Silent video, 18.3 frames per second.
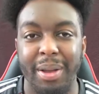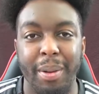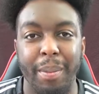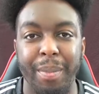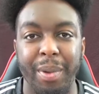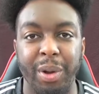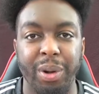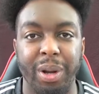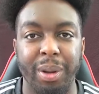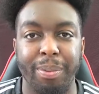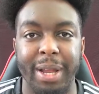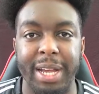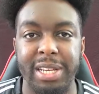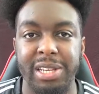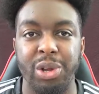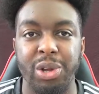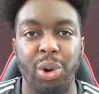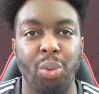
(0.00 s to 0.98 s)
Milner
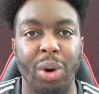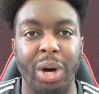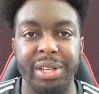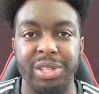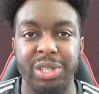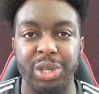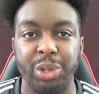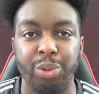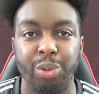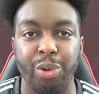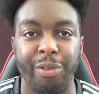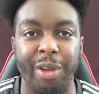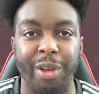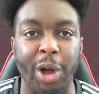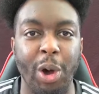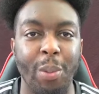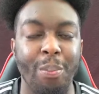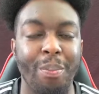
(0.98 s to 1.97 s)
plays a little 1-2 with
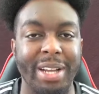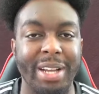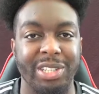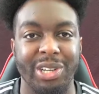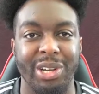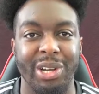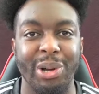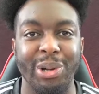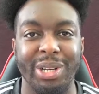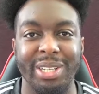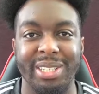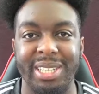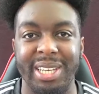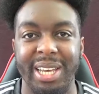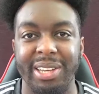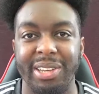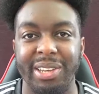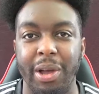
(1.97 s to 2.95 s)
El Magico
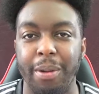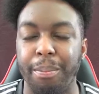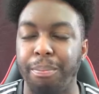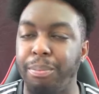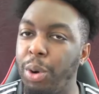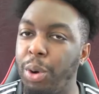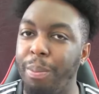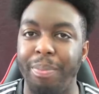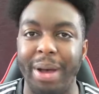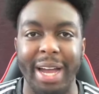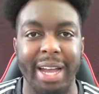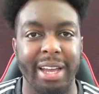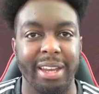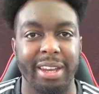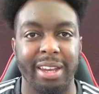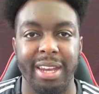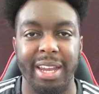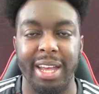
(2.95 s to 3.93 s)
Coutinho. Boom, back
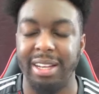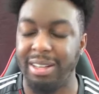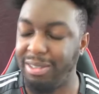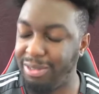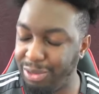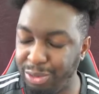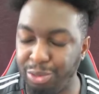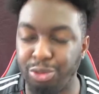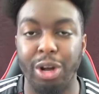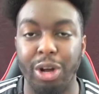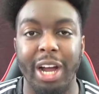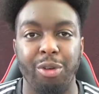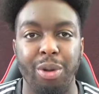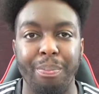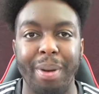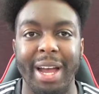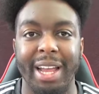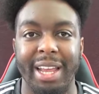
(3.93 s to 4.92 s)
of the net. Right,
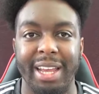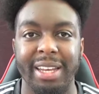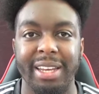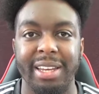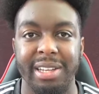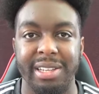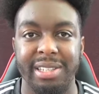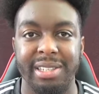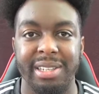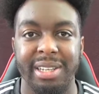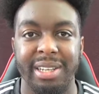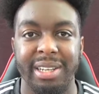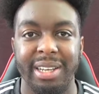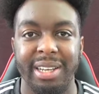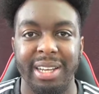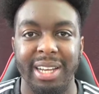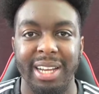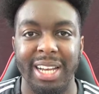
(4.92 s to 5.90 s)
we're back in this.
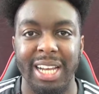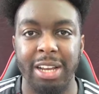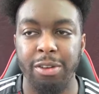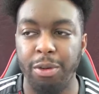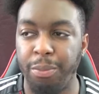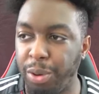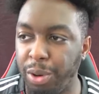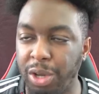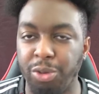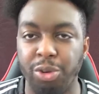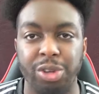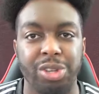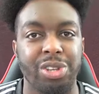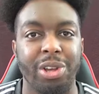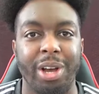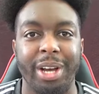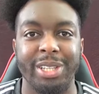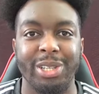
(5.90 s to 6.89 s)
Liverpool are
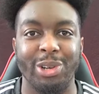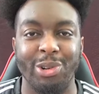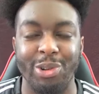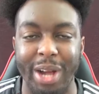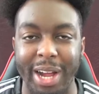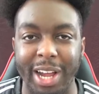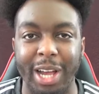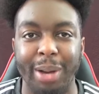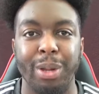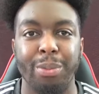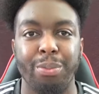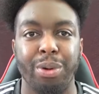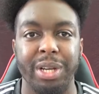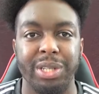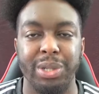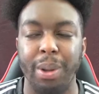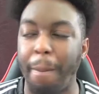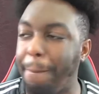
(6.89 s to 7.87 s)
starting to crank up the
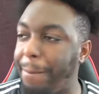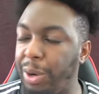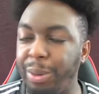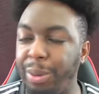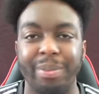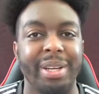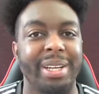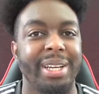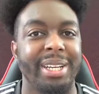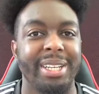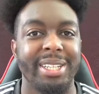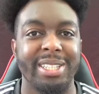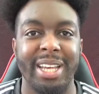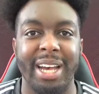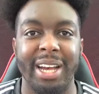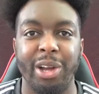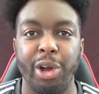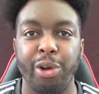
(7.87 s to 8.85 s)
pressure. Boom,
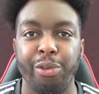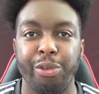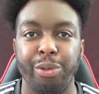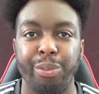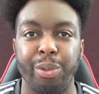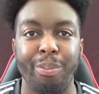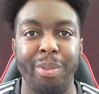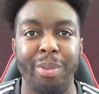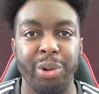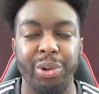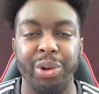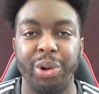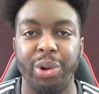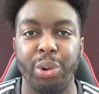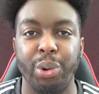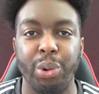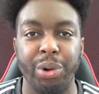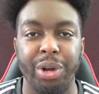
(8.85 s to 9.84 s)
Sacco from a Milner
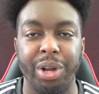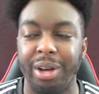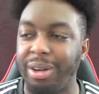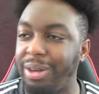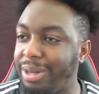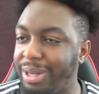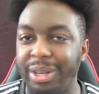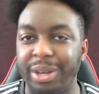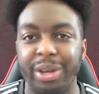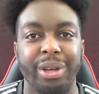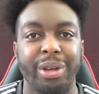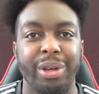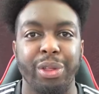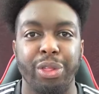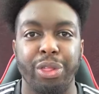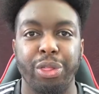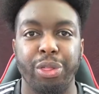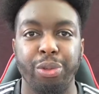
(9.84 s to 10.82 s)
corner.
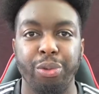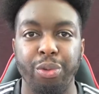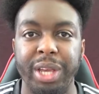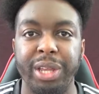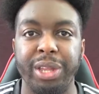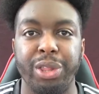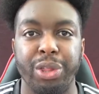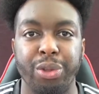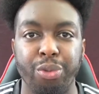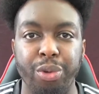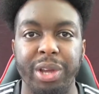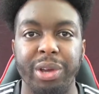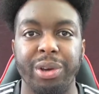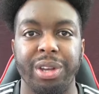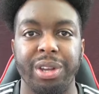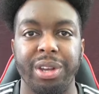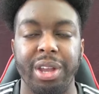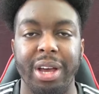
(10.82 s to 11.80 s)
3-3
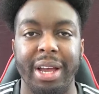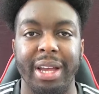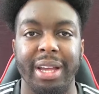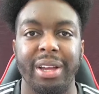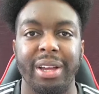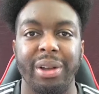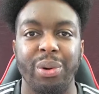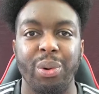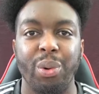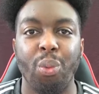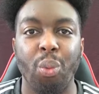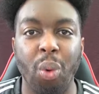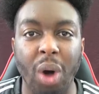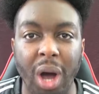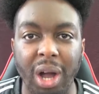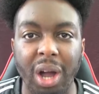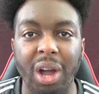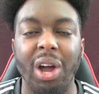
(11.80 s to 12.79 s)
on the night.
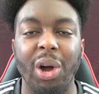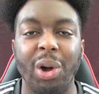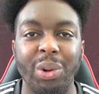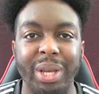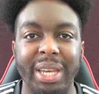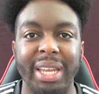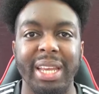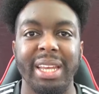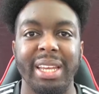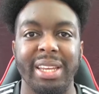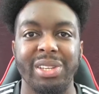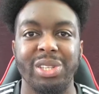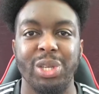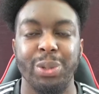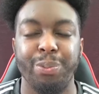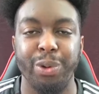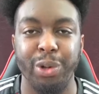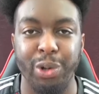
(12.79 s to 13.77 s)
1 goal needed
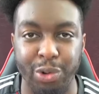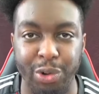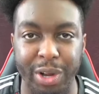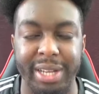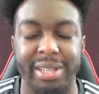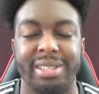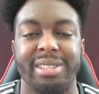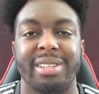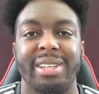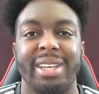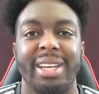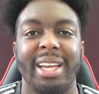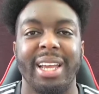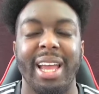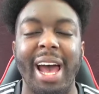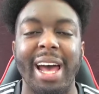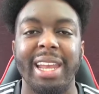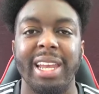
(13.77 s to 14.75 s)
to progress.
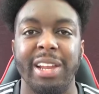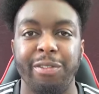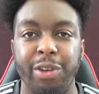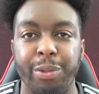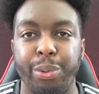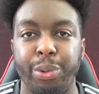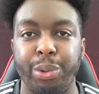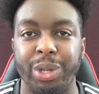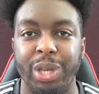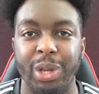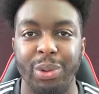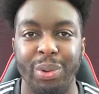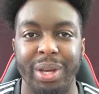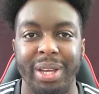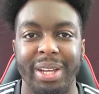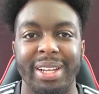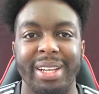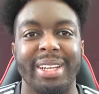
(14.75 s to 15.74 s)
Can Liverpool do
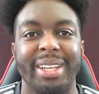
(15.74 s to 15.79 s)
it?